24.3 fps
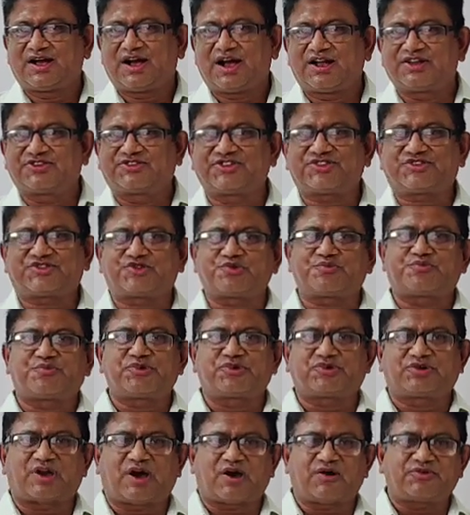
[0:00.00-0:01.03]
And just to
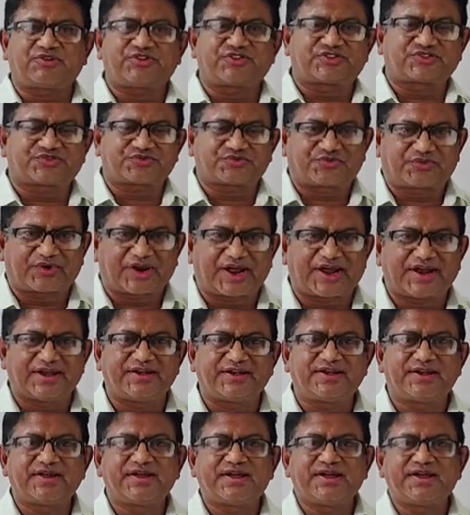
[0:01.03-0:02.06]
put down his
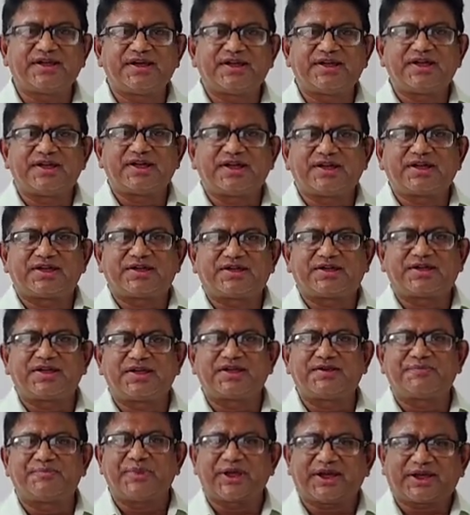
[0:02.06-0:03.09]
friend,
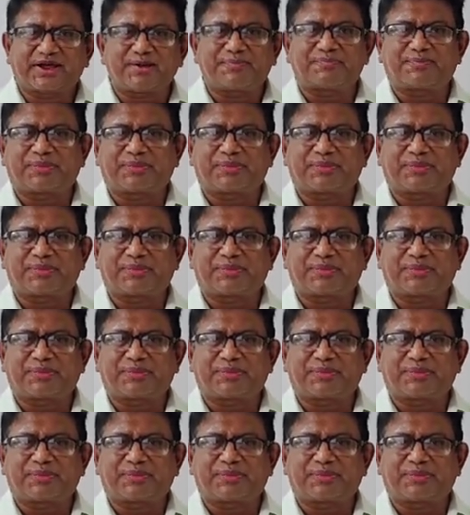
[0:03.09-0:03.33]
he made